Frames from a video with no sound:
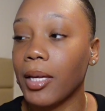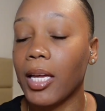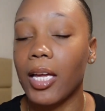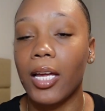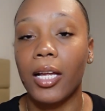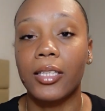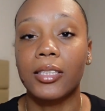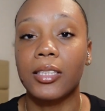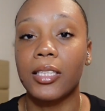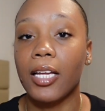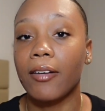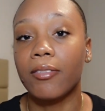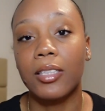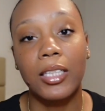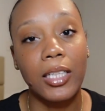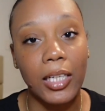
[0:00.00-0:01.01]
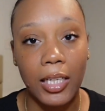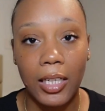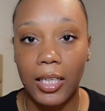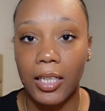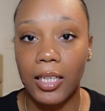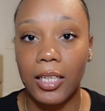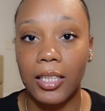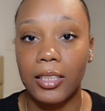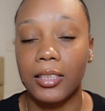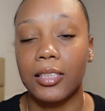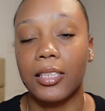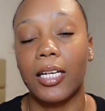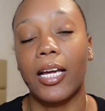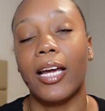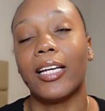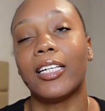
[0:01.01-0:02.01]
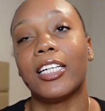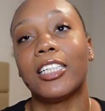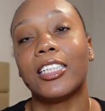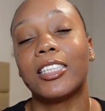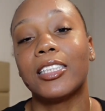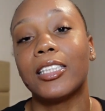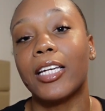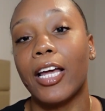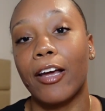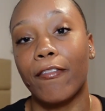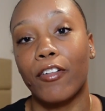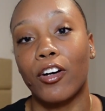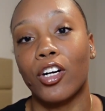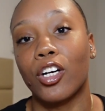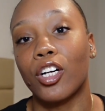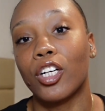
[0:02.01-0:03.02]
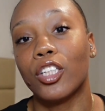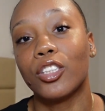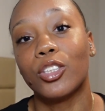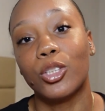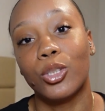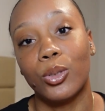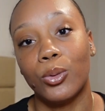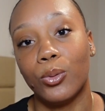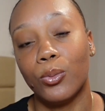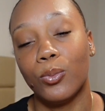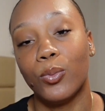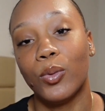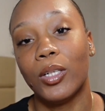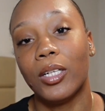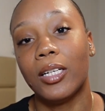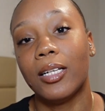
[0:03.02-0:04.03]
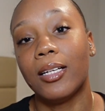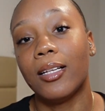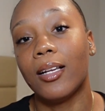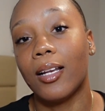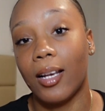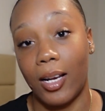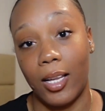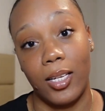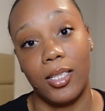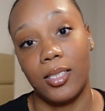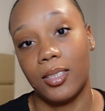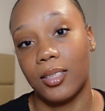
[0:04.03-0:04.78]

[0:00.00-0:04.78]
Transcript: it's never the end and it's never too late.